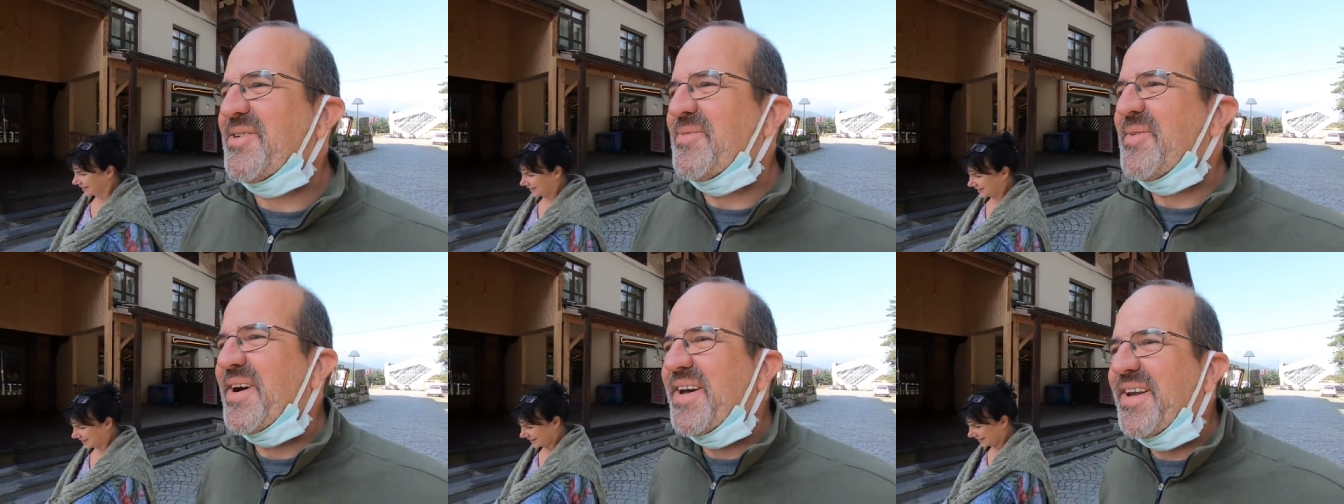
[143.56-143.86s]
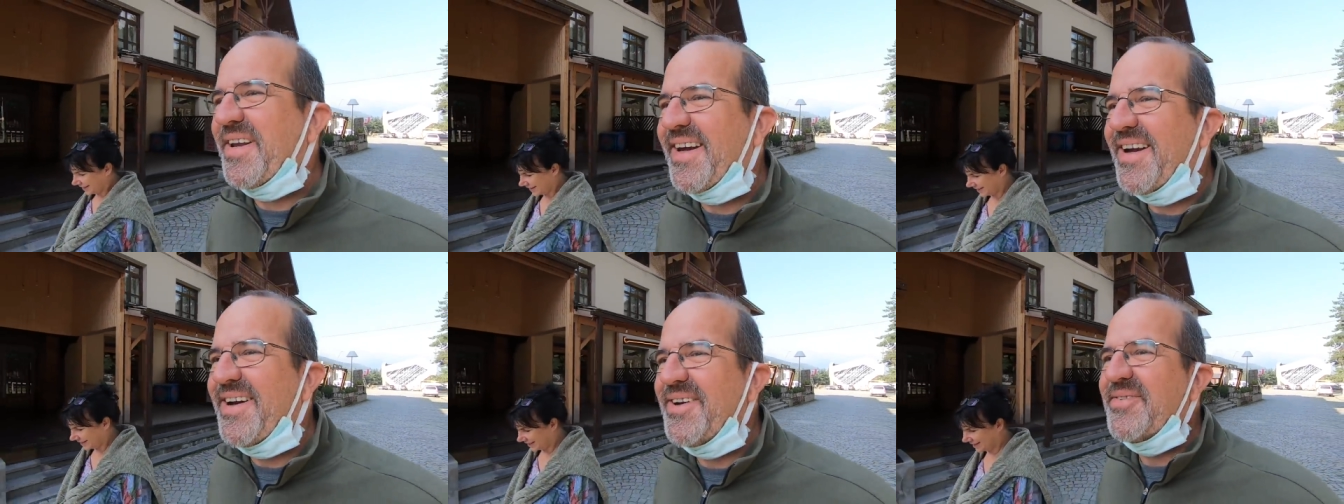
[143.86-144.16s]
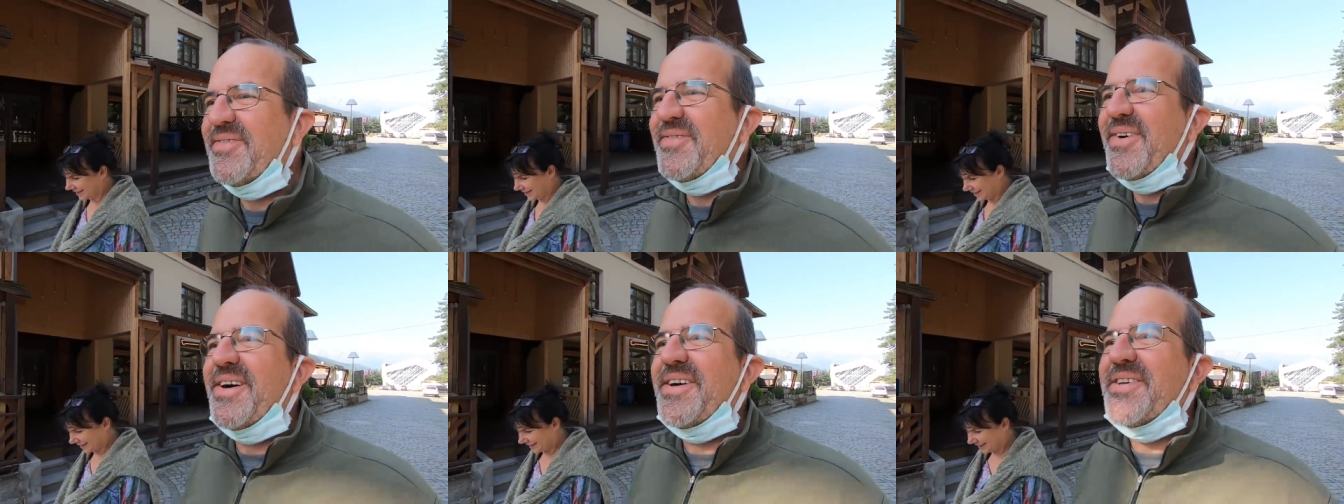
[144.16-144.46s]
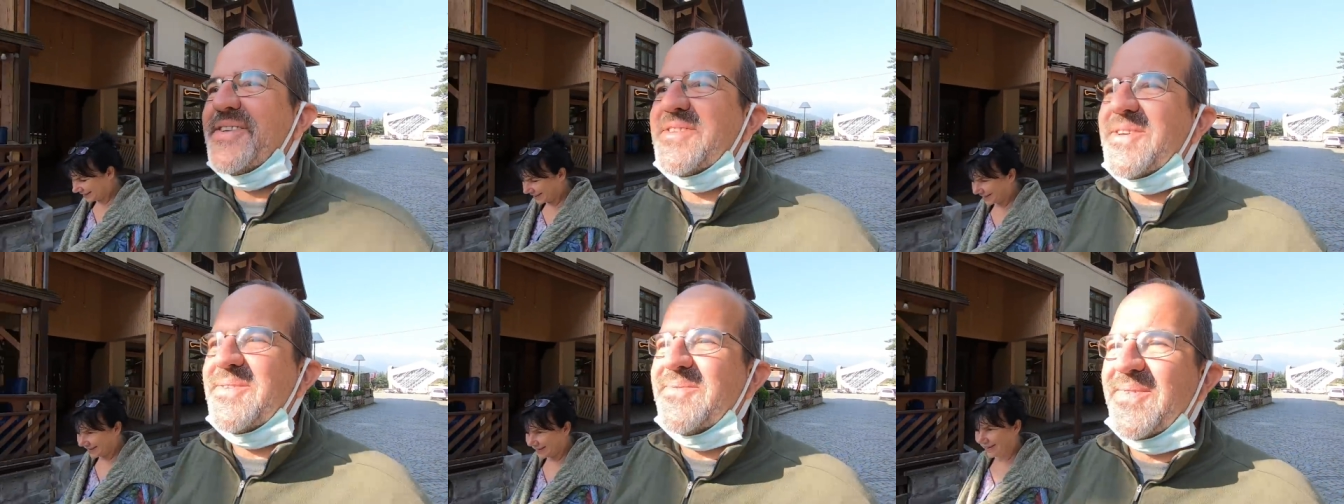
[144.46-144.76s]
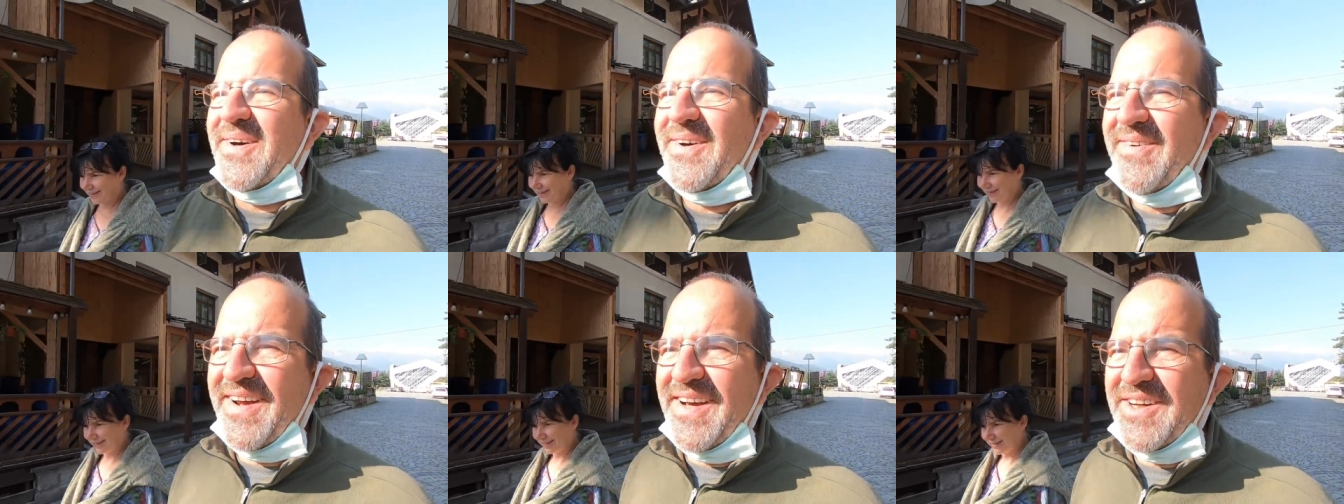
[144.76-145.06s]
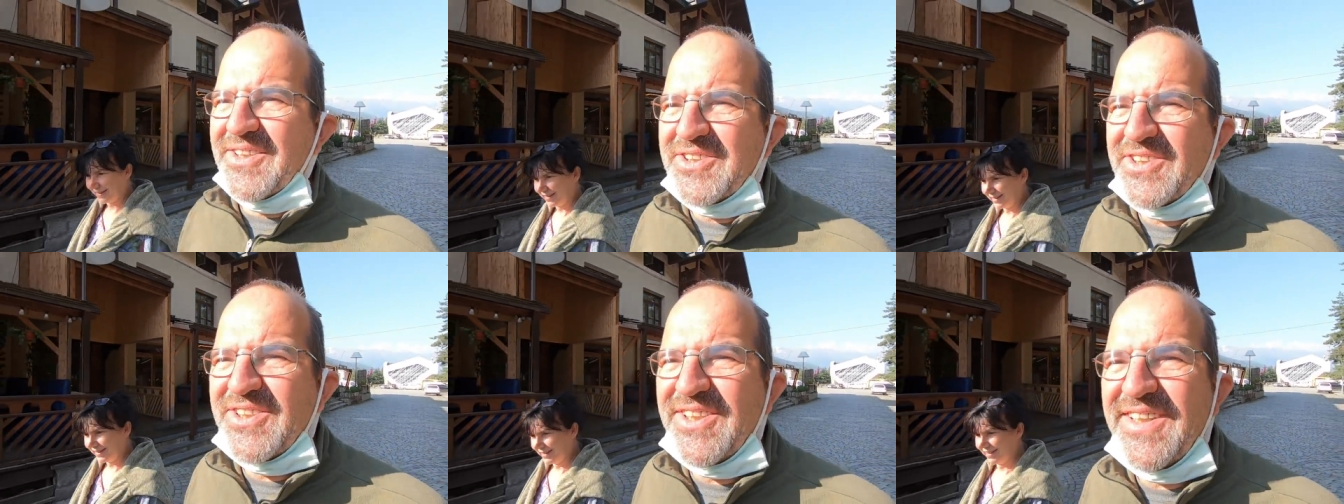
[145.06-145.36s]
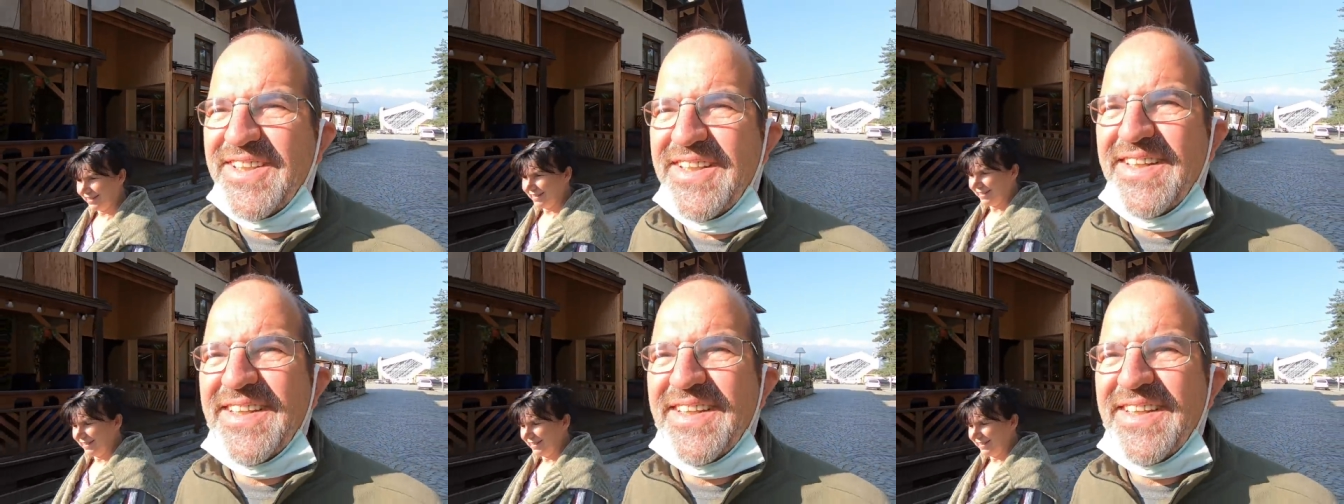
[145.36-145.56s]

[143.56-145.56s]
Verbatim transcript: so we're gonna go and find somewhere else.